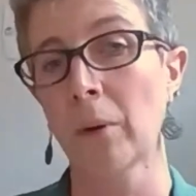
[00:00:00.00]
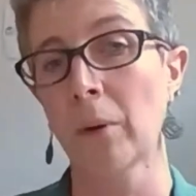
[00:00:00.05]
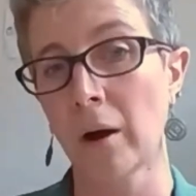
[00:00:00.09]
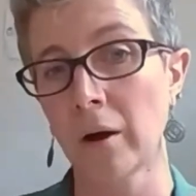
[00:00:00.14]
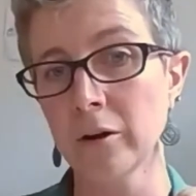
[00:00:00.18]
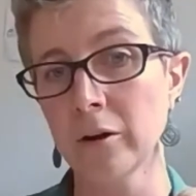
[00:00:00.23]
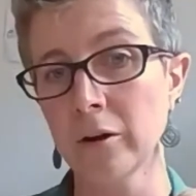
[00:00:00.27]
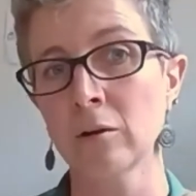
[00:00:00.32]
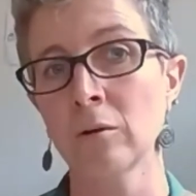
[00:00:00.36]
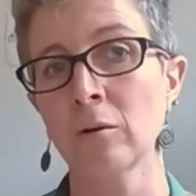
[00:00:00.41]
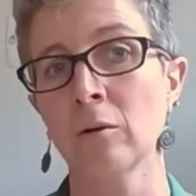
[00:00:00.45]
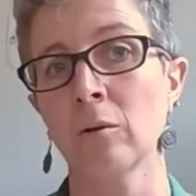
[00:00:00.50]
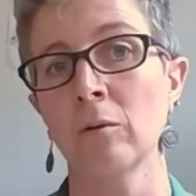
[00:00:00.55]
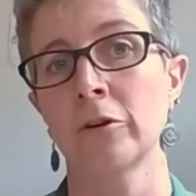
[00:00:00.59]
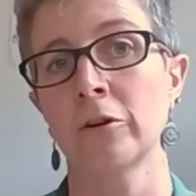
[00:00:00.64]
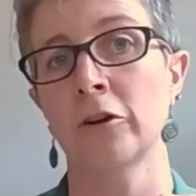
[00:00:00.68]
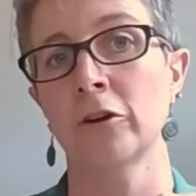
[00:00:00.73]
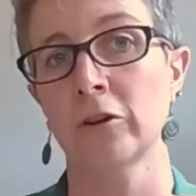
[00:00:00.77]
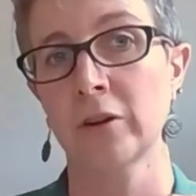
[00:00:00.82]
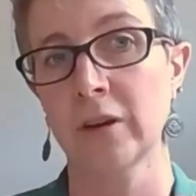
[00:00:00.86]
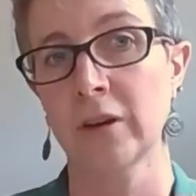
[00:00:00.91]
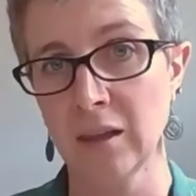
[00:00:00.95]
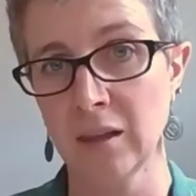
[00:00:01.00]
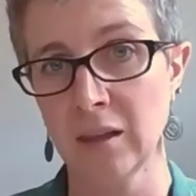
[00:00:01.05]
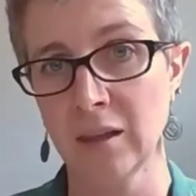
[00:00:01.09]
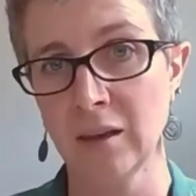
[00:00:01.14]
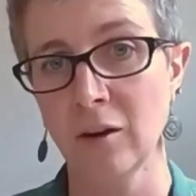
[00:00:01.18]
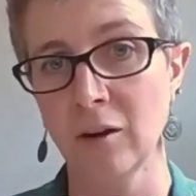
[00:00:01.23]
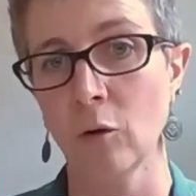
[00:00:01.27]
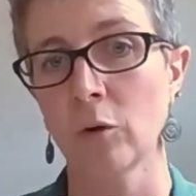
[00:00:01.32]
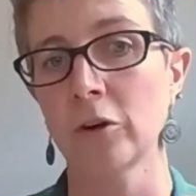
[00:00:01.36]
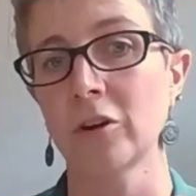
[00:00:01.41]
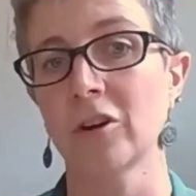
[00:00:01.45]
partner or your kid
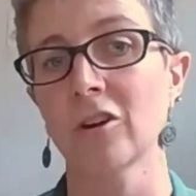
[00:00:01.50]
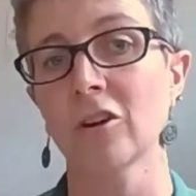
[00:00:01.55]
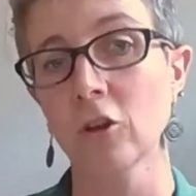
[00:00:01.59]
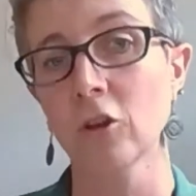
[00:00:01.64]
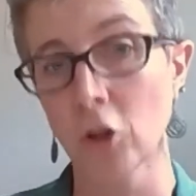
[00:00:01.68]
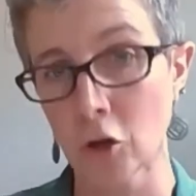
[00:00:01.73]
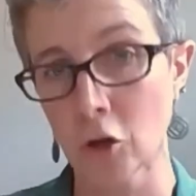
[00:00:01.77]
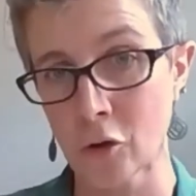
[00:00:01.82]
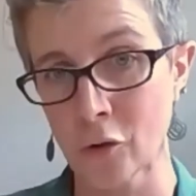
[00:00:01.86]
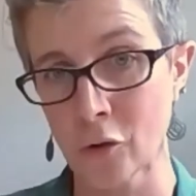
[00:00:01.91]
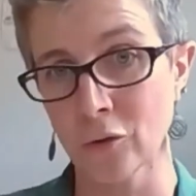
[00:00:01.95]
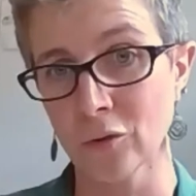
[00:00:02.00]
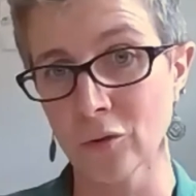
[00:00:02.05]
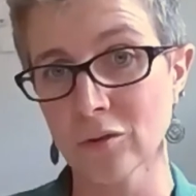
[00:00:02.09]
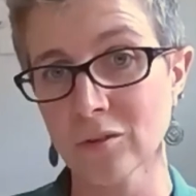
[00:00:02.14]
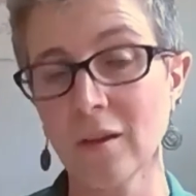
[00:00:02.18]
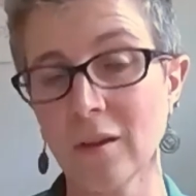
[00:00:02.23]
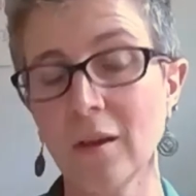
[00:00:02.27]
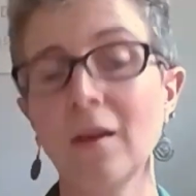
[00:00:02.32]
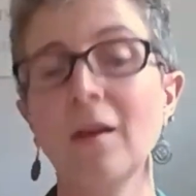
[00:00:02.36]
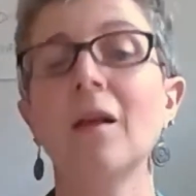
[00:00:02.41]
or your clothes,